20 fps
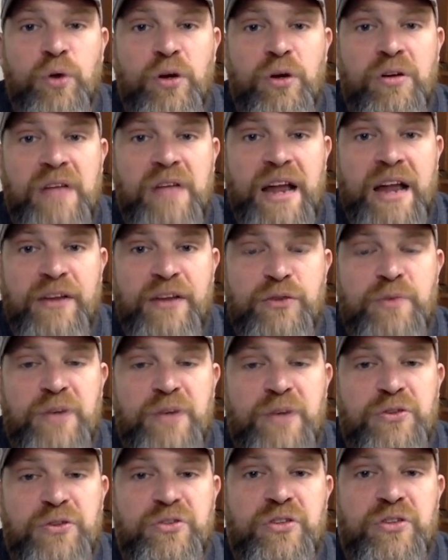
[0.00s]
a lot of those
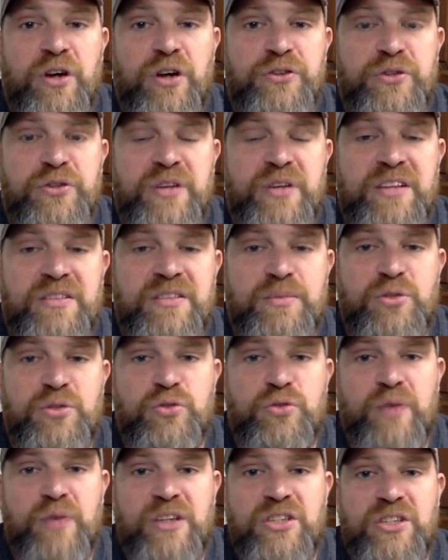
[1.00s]
muscles and also get some
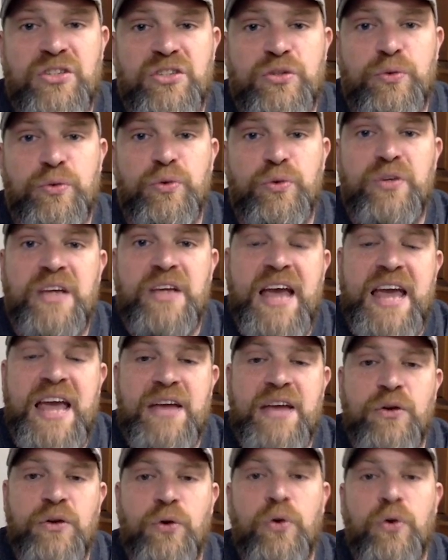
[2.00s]
stretches through the
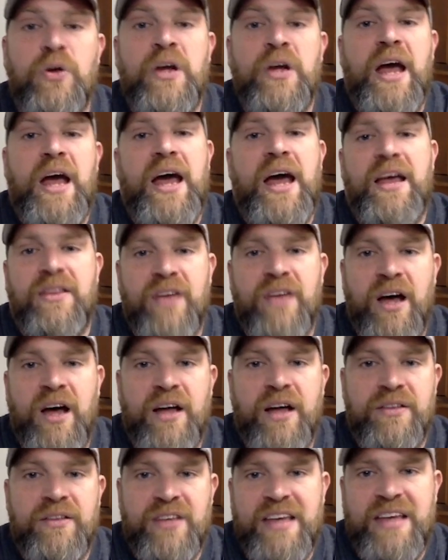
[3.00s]
ankle and
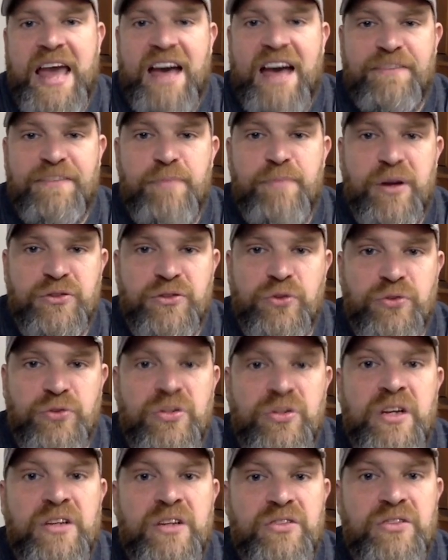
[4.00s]
the calf muscles
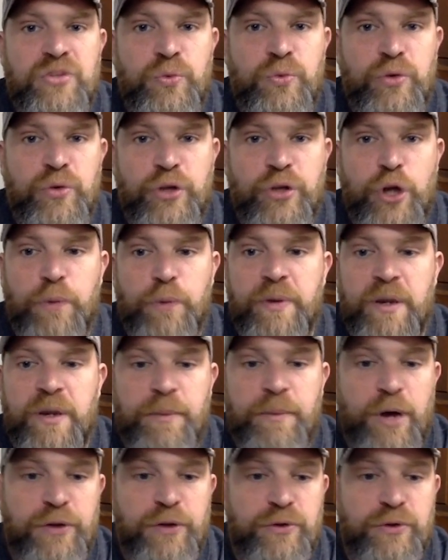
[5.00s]
to really open up
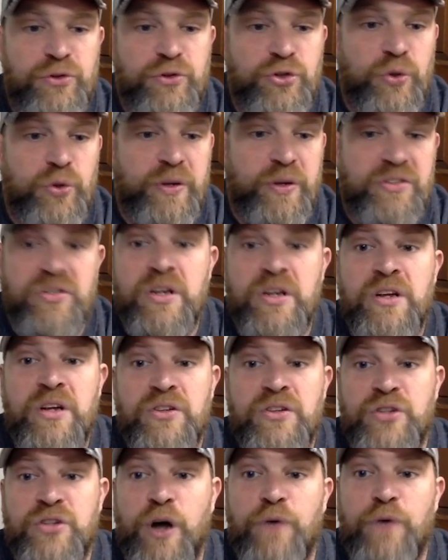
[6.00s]
all those joints.
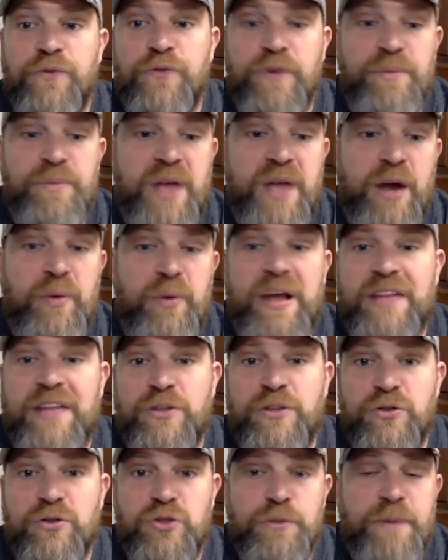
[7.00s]
So from there, we got
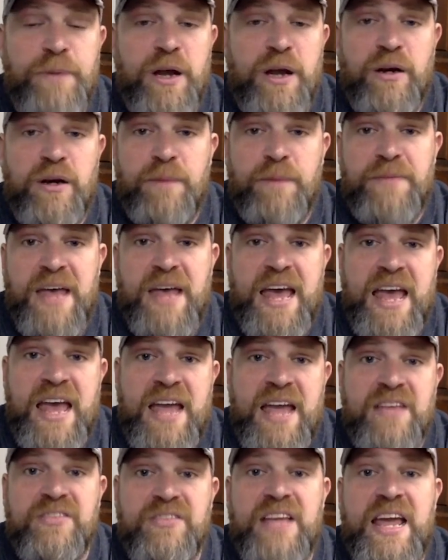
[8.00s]
those two paired up, the
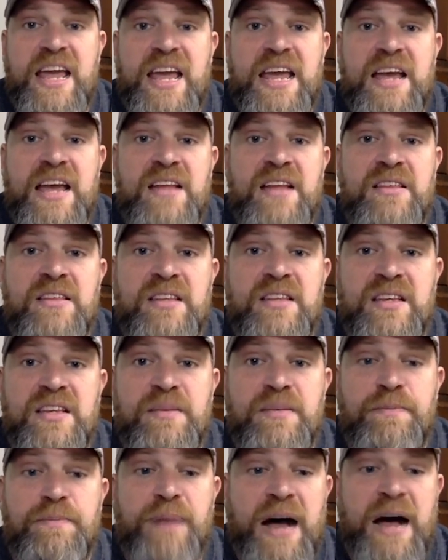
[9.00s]
hangs and the
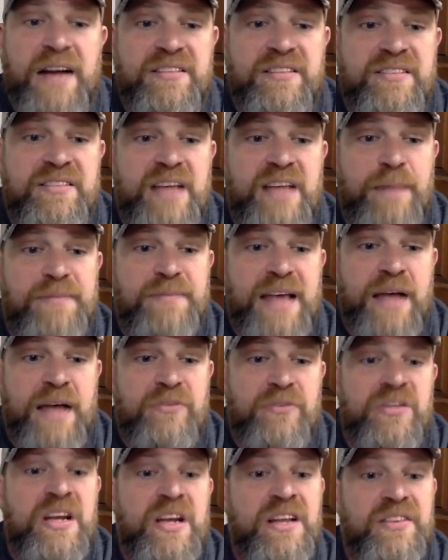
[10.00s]
box step
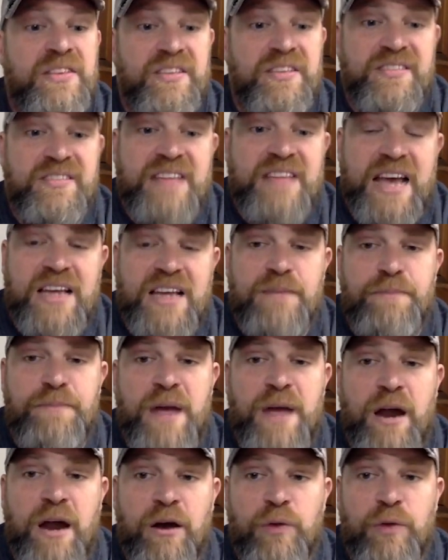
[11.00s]
downs. The second
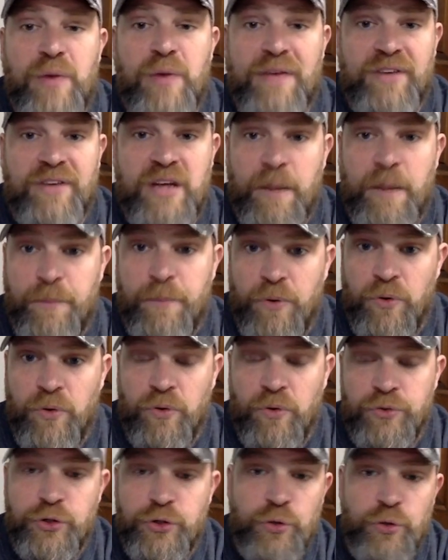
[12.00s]
pairing, we have a
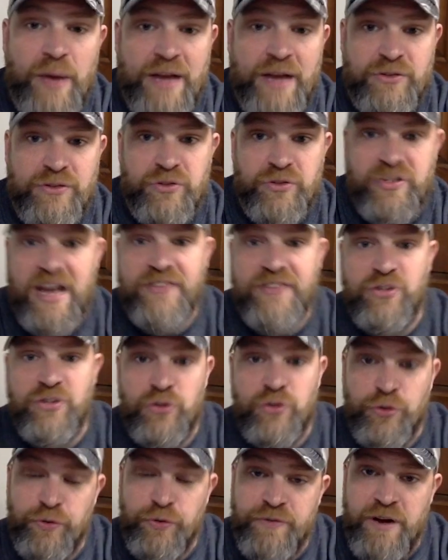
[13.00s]
couple new exercises
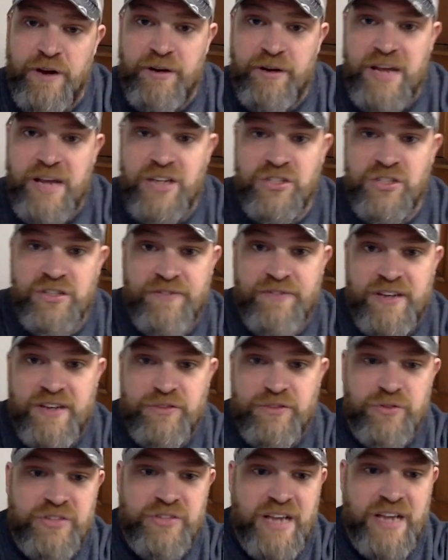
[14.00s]
or new variations of
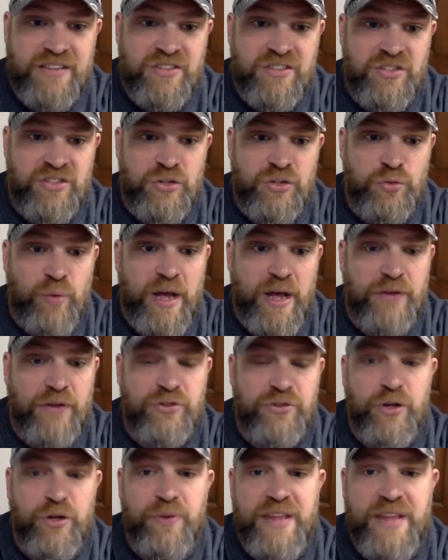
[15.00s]
exercises as well.
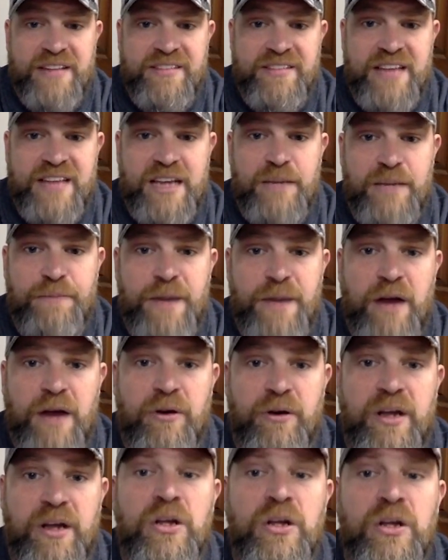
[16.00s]
So in that second
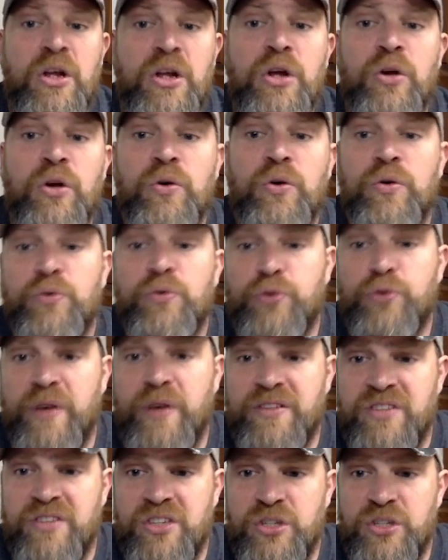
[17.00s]
pairing,
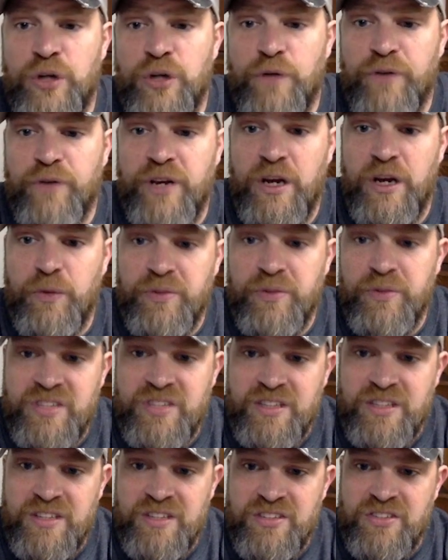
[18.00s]
transition over here, we
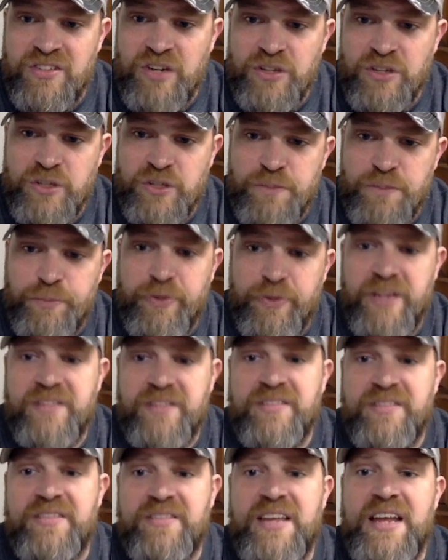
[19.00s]
see this is our split
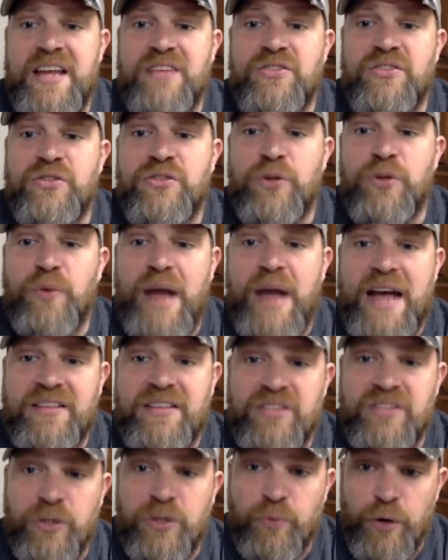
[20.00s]
stance
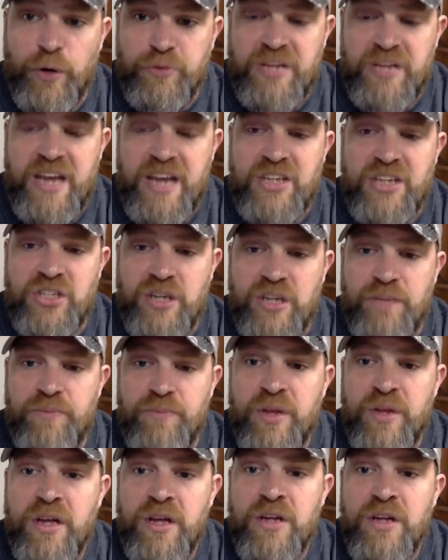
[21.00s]
thoracic rotation.
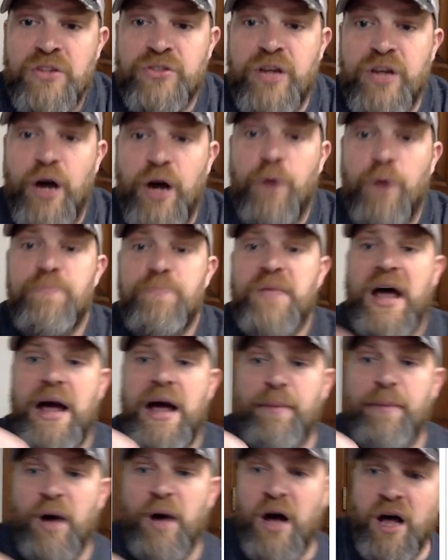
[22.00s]
So
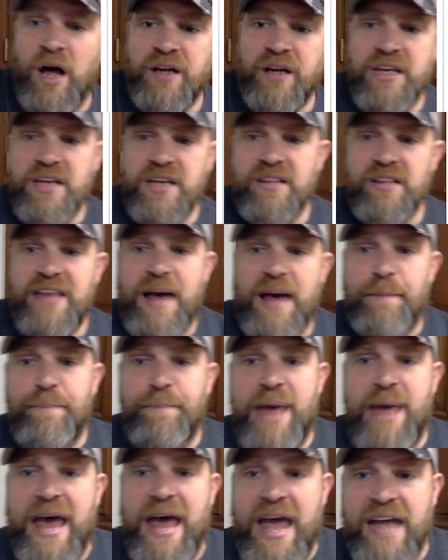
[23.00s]
I'm hugging that
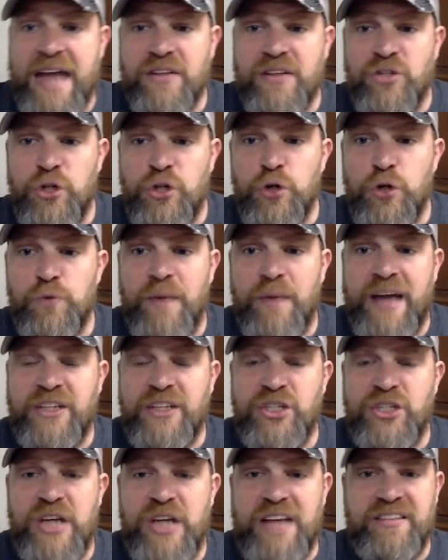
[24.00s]
bag to my
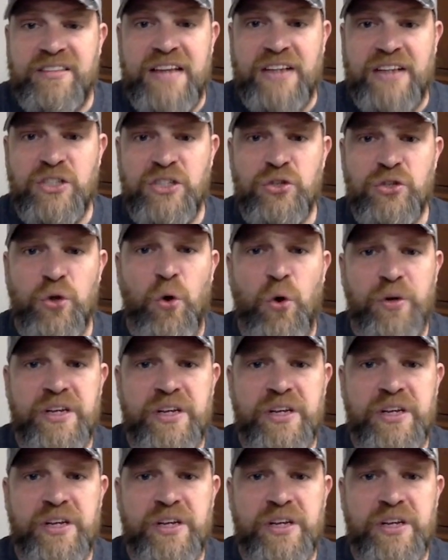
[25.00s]
chest, not just holding